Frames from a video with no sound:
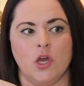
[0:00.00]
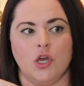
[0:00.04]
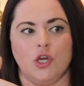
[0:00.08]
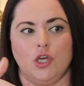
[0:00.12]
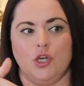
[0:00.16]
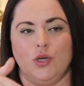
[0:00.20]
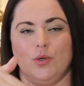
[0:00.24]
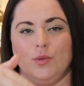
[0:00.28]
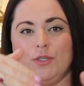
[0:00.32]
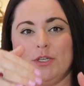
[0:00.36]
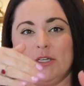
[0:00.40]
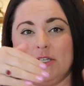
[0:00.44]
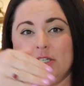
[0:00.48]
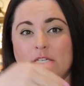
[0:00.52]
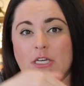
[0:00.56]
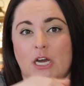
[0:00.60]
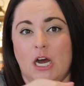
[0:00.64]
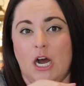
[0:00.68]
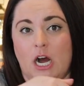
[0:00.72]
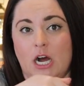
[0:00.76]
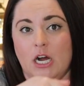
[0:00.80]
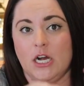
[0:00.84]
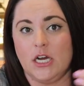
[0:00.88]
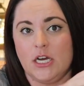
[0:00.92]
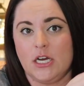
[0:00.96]
you to
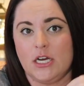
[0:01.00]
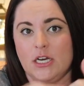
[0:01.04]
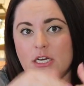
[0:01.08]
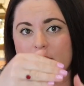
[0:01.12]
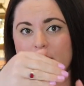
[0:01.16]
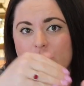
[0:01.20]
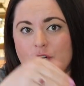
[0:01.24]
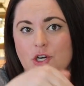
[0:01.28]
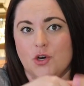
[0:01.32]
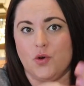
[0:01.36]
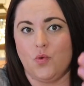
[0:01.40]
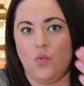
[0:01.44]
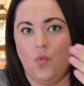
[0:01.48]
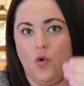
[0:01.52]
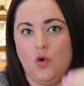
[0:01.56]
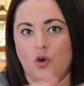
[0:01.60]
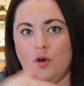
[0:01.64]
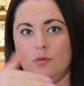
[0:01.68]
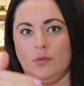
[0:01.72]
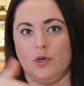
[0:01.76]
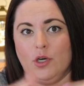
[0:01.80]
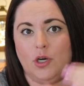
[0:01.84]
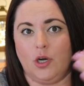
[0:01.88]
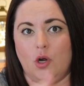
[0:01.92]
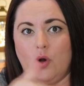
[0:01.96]
tuck your
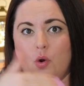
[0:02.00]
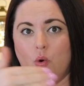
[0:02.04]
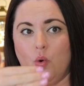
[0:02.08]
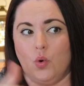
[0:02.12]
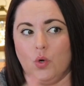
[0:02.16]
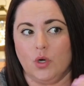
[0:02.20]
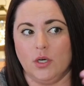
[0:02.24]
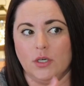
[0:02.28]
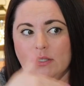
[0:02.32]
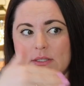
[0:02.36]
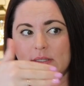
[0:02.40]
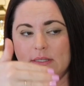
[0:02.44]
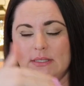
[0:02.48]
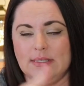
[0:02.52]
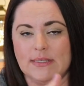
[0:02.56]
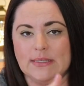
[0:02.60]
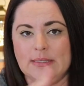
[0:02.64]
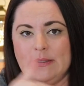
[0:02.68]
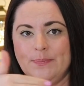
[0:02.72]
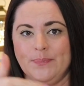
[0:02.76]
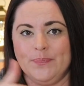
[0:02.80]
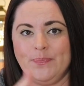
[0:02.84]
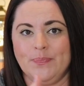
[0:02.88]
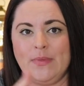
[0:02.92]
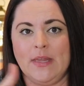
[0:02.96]
warmer cords,